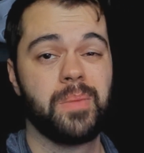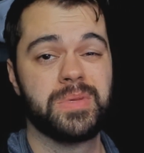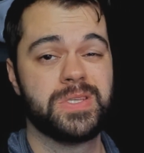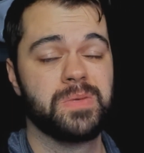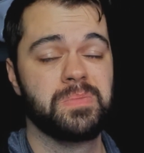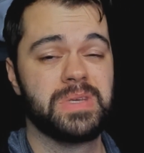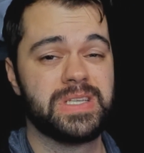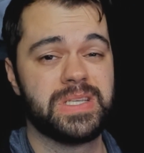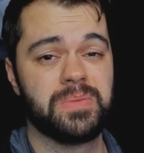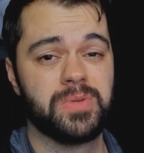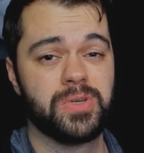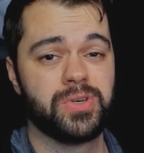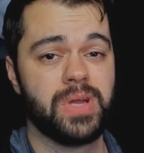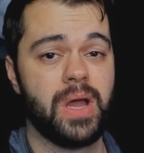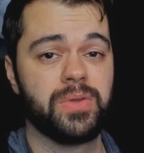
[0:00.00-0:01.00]
I'm assuming
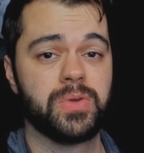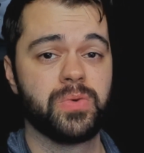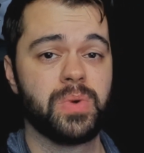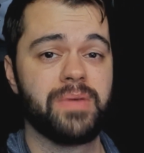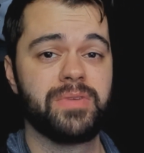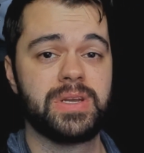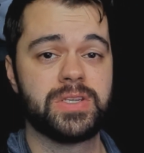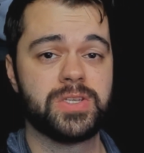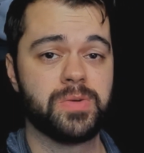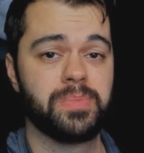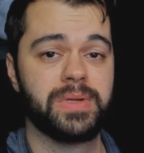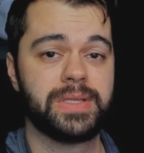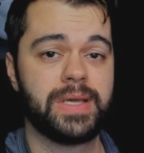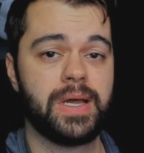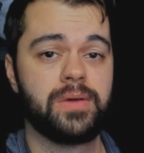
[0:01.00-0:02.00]
similar to how the Revenants are
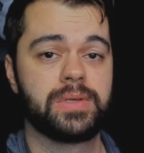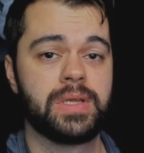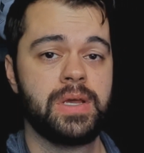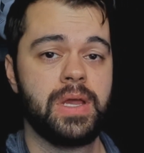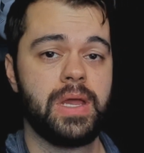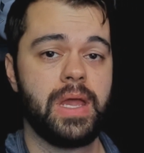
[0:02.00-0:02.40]
built out,